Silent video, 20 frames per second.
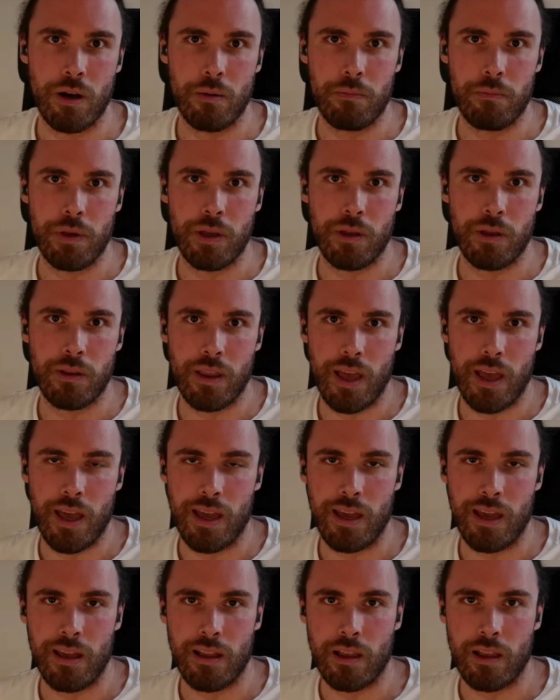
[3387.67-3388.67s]
build
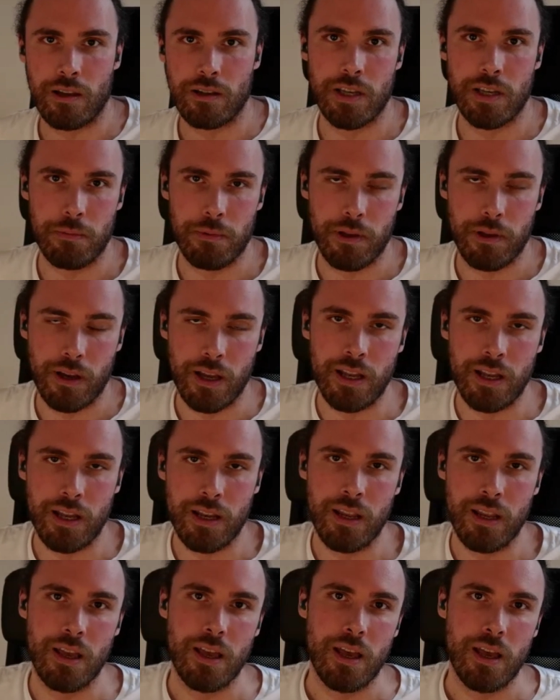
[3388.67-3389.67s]
a Logseq plugin.
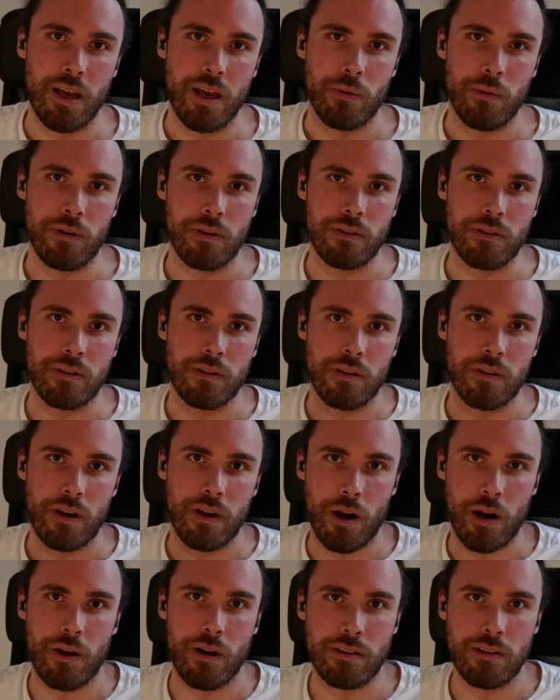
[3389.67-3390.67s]
With
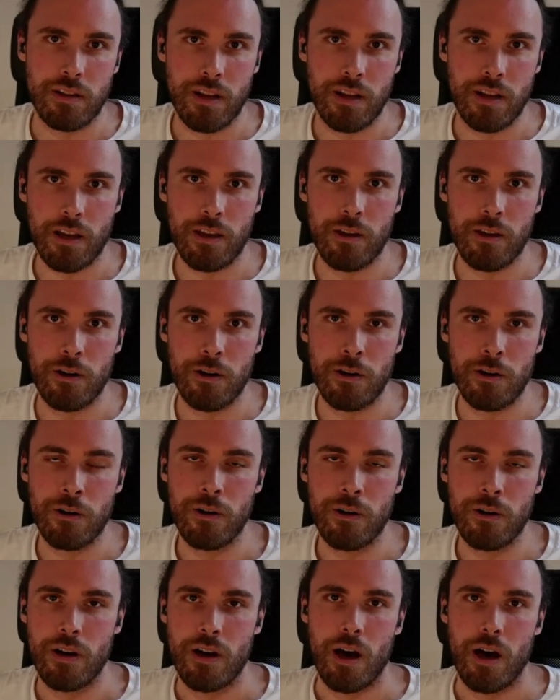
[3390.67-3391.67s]
Cara Antonacchio
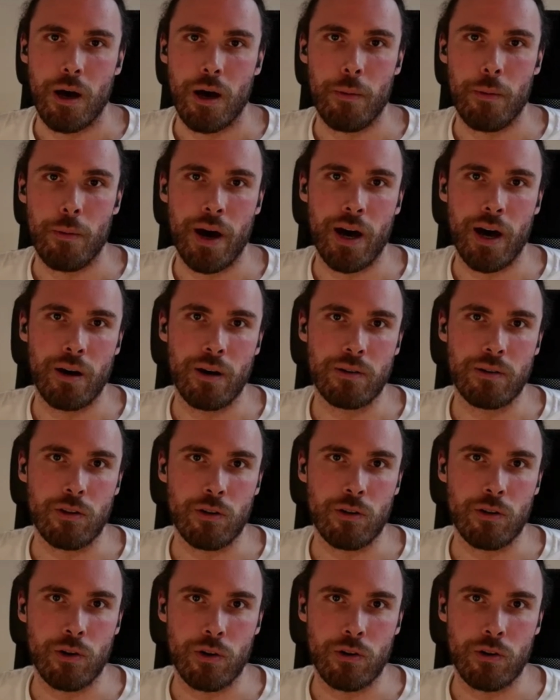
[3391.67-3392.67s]
about
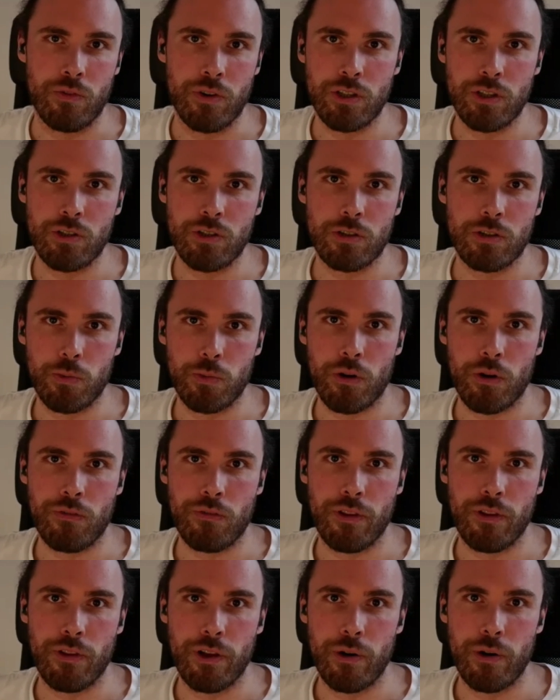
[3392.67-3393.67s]
her research
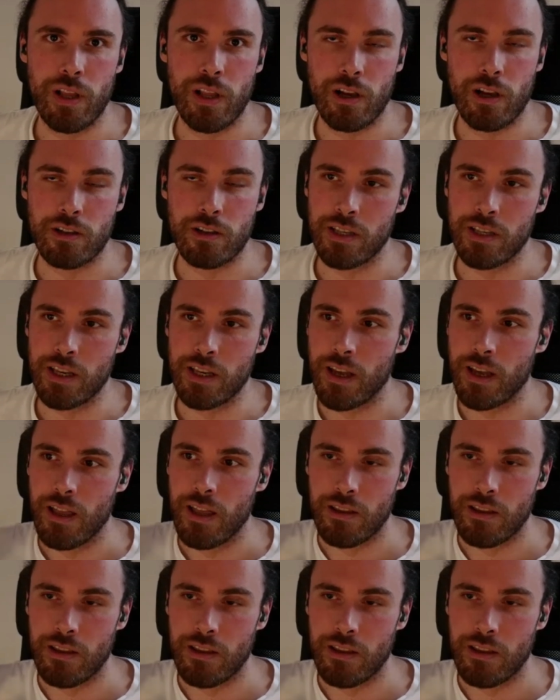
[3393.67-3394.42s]
workflow in Logseq.